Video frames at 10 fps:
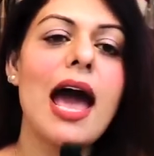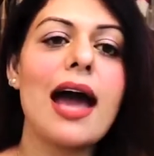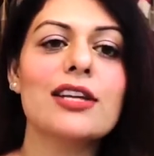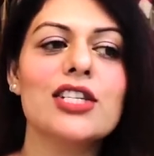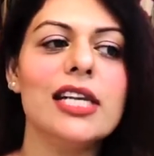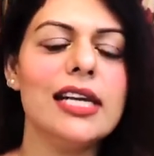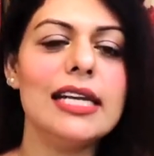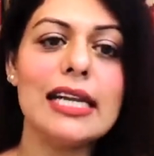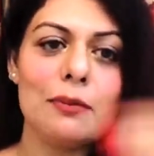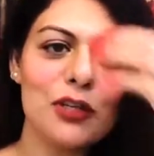
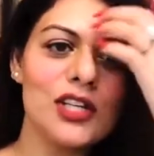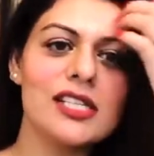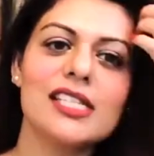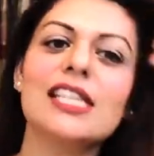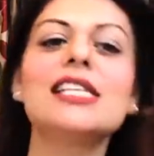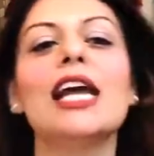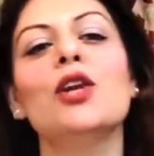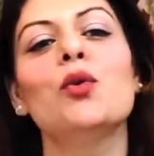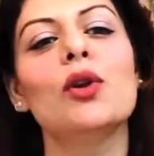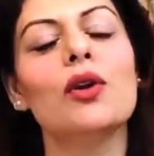Actually, let me just tell
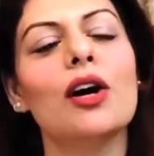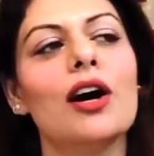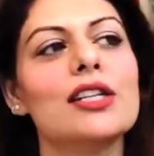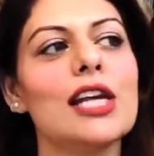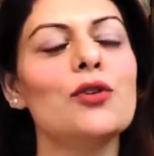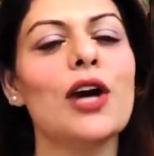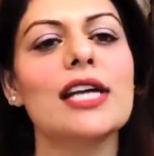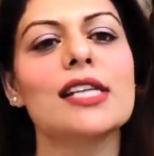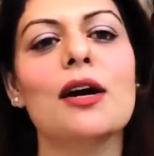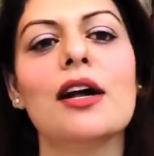you
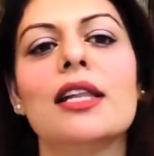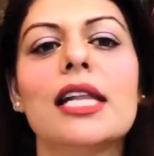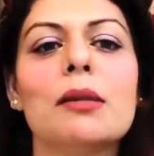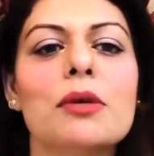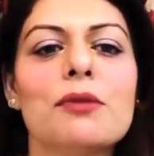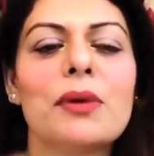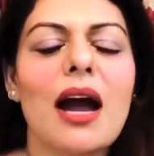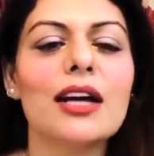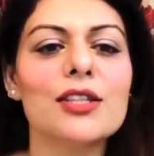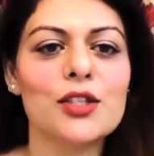guys a little bit of
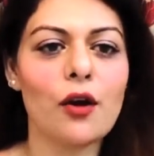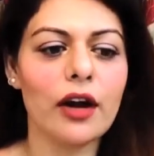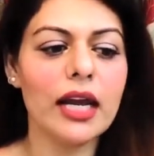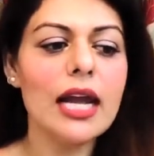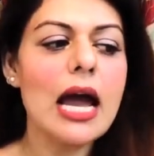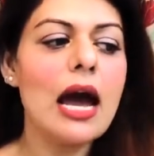behind story.